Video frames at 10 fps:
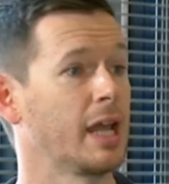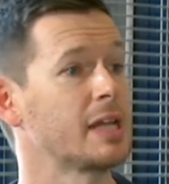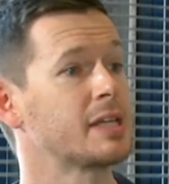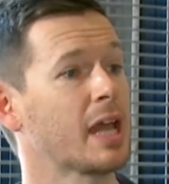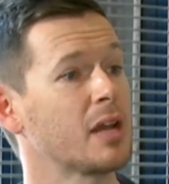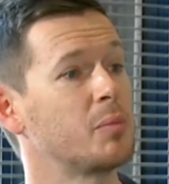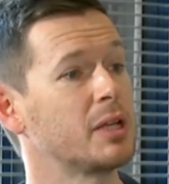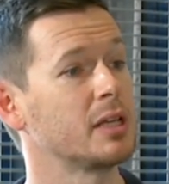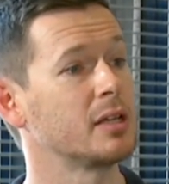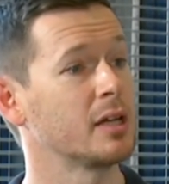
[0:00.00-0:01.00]
it can
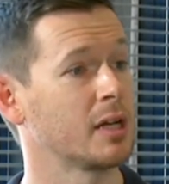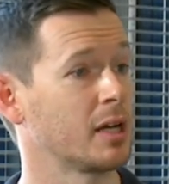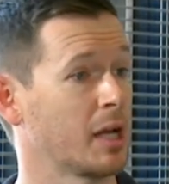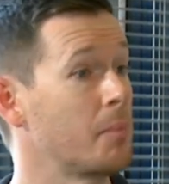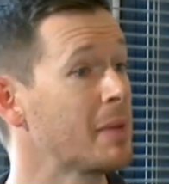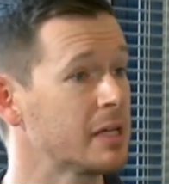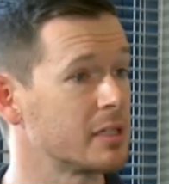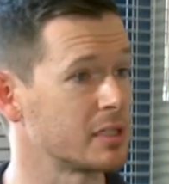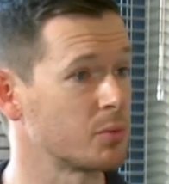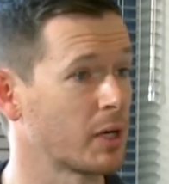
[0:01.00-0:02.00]
be amended.